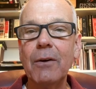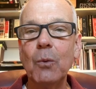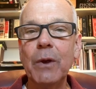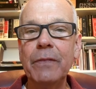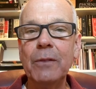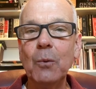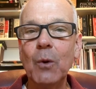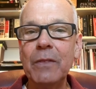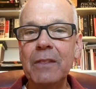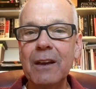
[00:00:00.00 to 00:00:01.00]

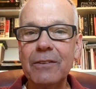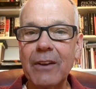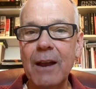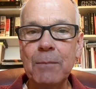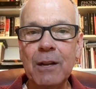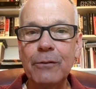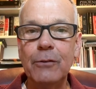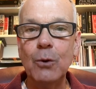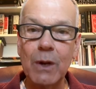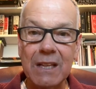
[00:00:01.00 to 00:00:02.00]
when the assignment is
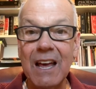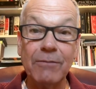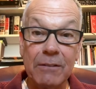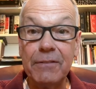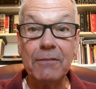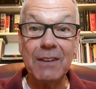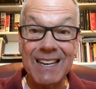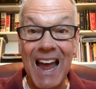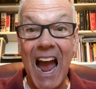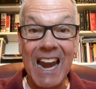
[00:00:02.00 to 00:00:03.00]
due at
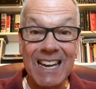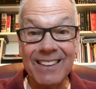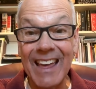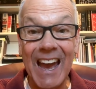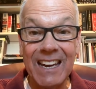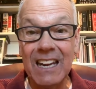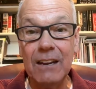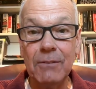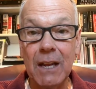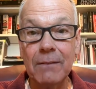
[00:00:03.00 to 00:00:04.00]
11:59 that
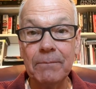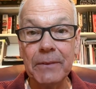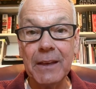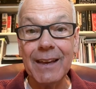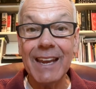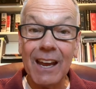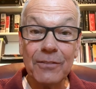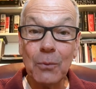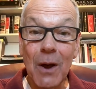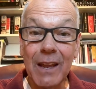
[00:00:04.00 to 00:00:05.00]
evening,
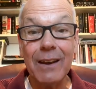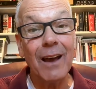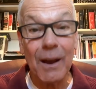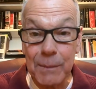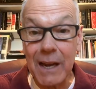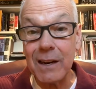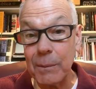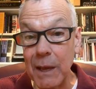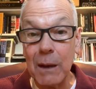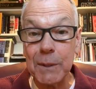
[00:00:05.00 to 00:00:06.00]
guess what? I'm not going to
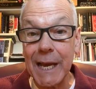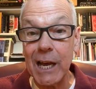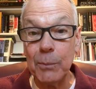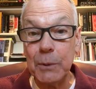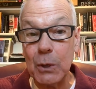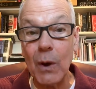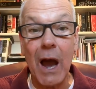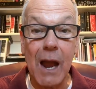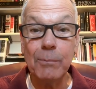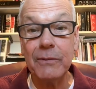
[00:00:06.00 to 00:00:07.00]
be able to help you.
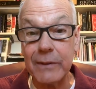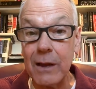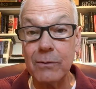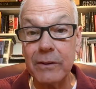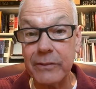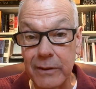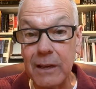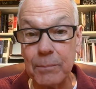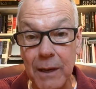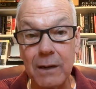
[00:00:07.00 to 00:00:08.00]
I'm sound
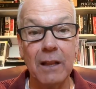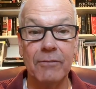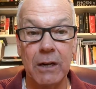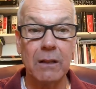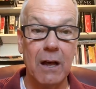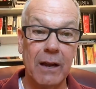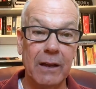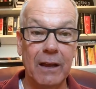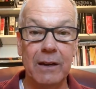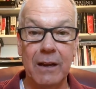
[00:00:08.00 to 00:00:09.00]
asleep at 11 o'clock
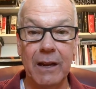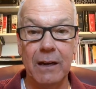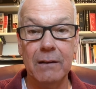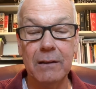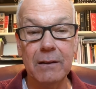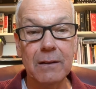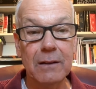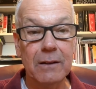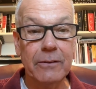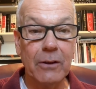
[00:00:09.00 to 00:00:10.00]
at night.
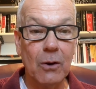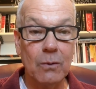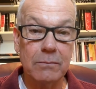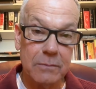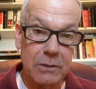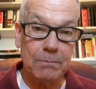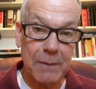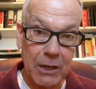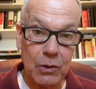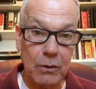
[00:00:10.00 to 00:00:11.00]
So
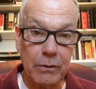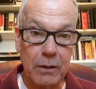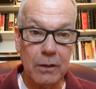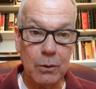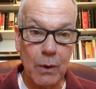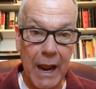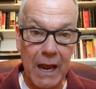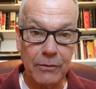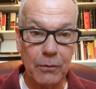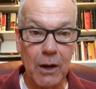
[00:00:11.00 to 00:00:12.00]
make sure that you
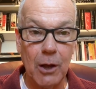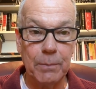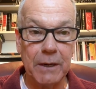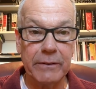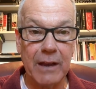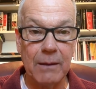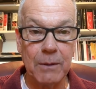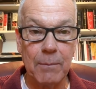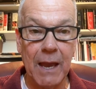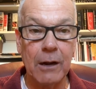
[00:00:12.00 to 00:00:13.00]
ask for help in a
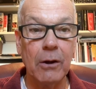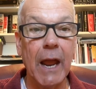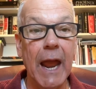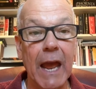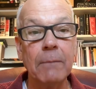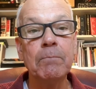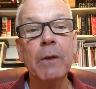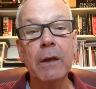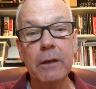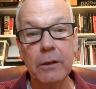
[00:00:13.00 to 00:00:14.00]
timely manner, and
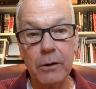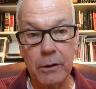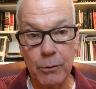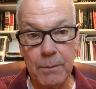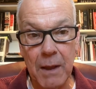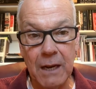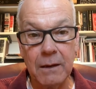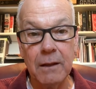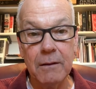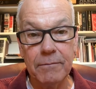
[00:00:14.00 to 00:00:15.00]
you're going to remain